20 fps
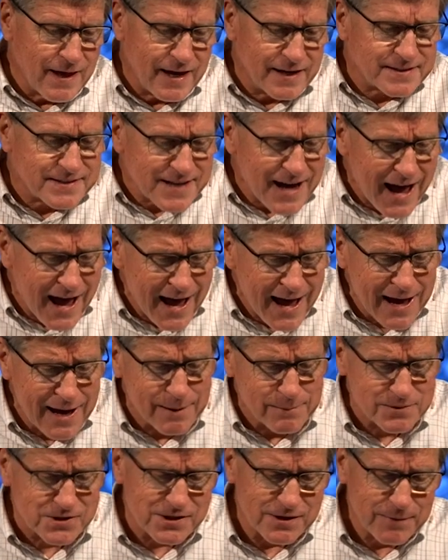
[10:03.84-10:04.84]
At
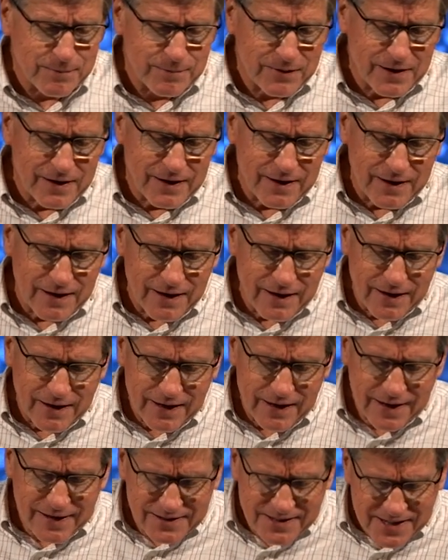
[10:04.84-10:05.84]
times,
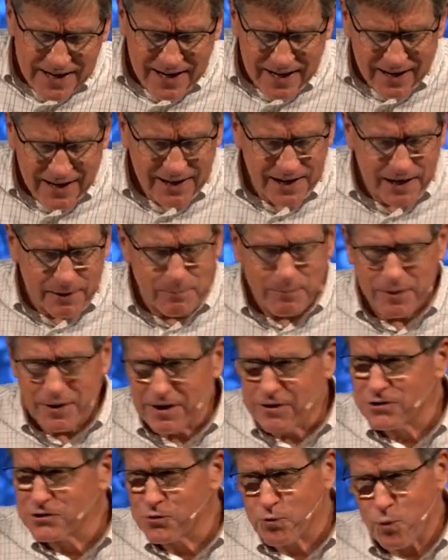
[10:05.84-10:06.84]
his healing
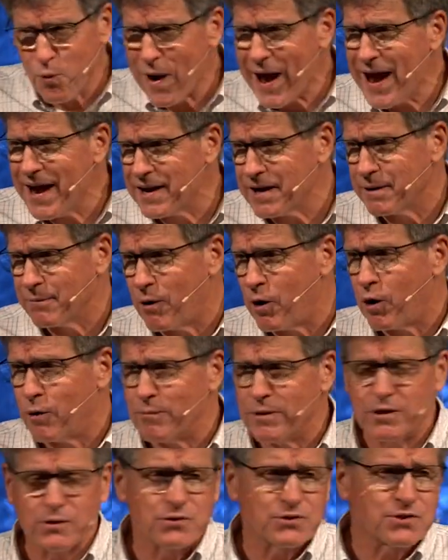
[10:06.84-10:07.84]
appears random
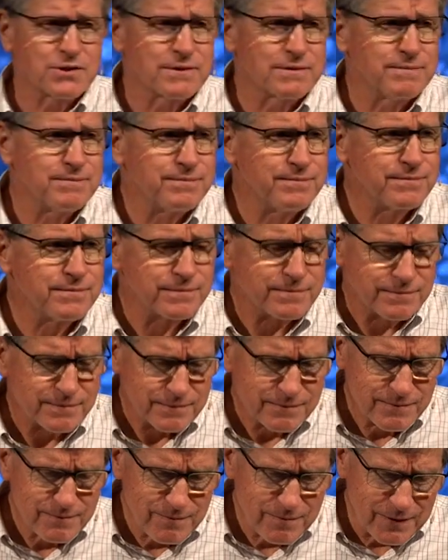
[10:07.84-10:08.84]
almost.
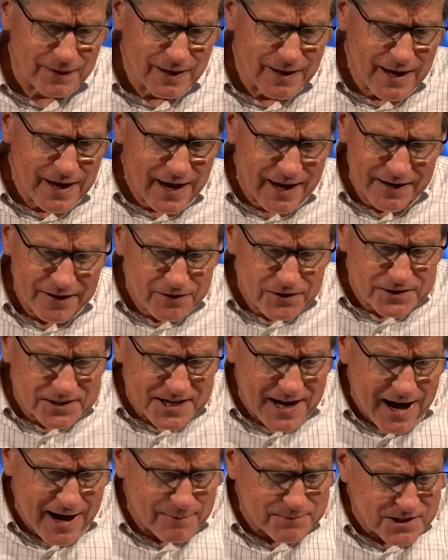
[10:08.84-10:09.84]
At other
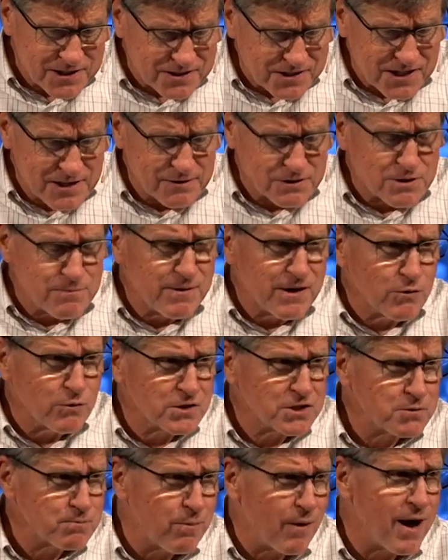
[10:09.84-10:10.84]
times, it seems to be a
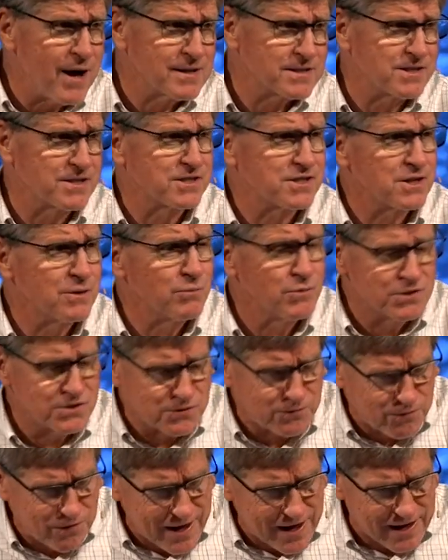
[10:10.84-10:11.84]
response to
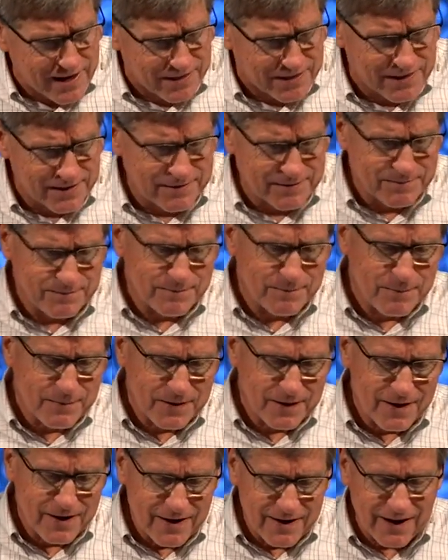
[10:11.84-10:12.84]
someone's faith,
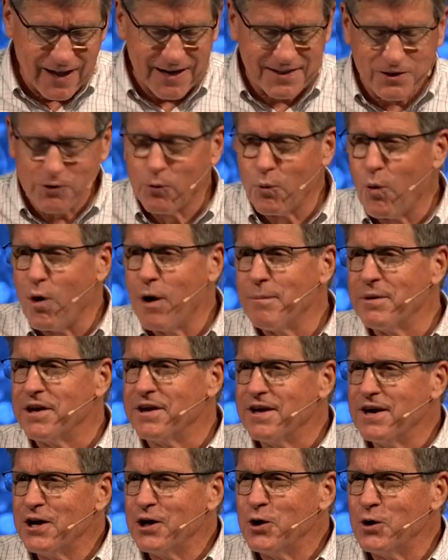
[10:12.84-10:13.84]
like the
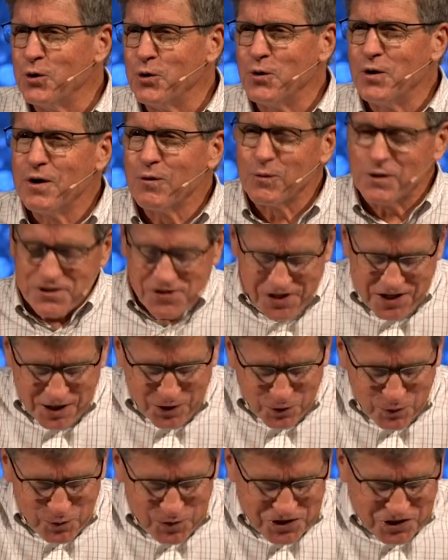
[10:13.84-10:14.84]
woman who was
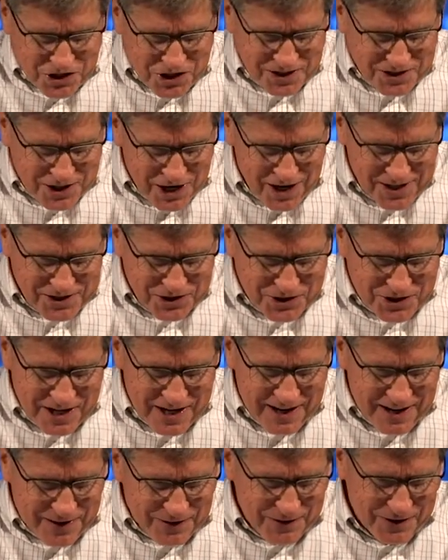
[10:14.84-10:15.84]
healed when she touched
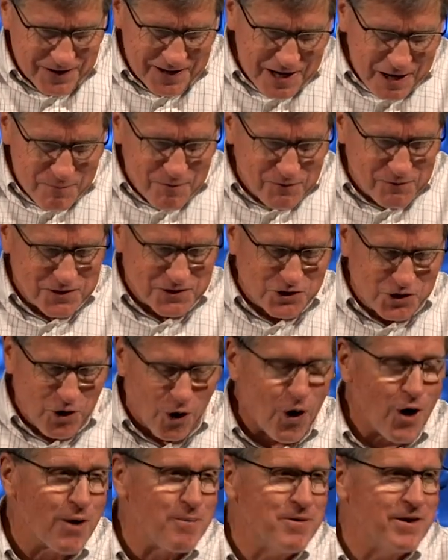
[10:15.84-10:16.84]
the hem of his
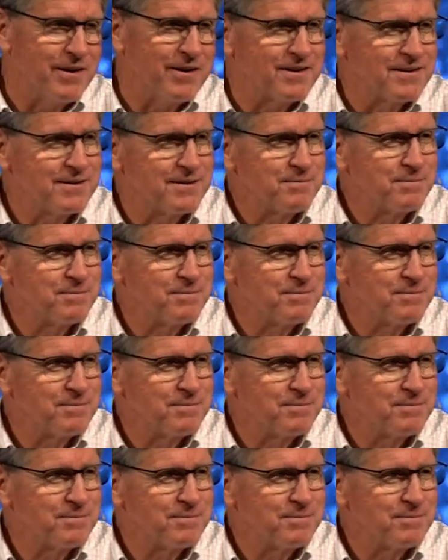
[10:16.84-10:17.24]
garment.